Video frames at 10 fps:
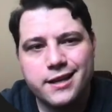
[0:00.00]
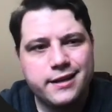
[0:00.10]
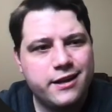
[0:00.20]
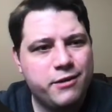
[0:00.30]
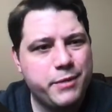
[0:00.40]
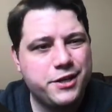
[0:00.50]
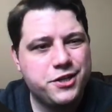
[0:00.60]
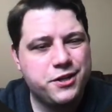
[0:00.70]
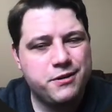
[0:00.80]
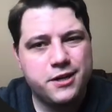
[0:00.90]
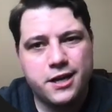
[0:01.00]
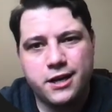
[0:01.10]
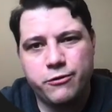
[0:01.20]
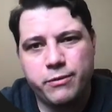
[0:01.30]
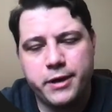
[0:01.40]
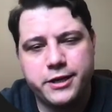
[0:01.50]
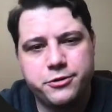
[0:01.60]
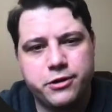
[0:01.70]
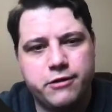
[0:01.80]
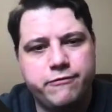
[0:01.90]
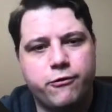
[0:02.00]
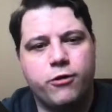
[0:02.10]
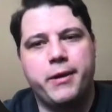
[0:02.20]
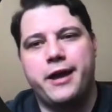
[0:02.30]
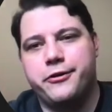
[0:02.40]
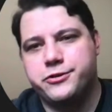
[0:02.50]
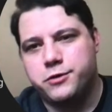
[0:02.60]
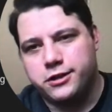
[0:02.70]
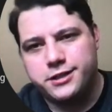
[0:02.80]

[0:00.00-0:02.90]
Now I mentioned we might do a formatter as well.